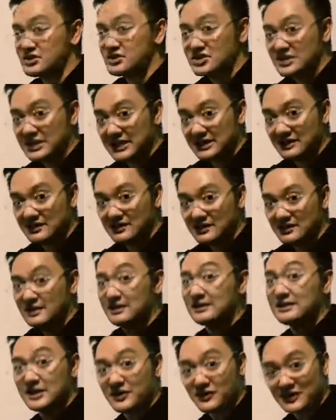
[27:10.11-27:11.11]
by the
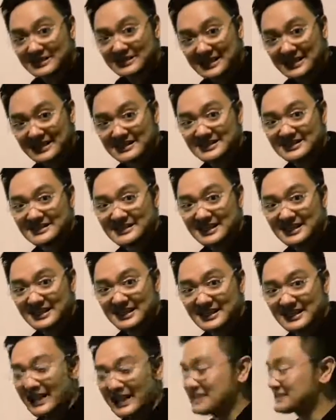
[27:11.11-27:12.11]
machine
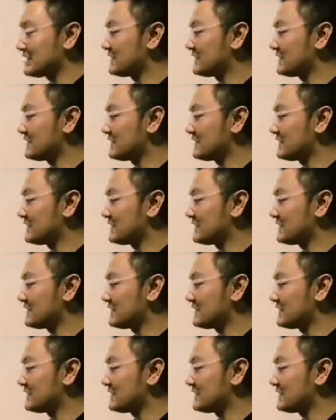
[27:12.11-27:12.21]
decreases.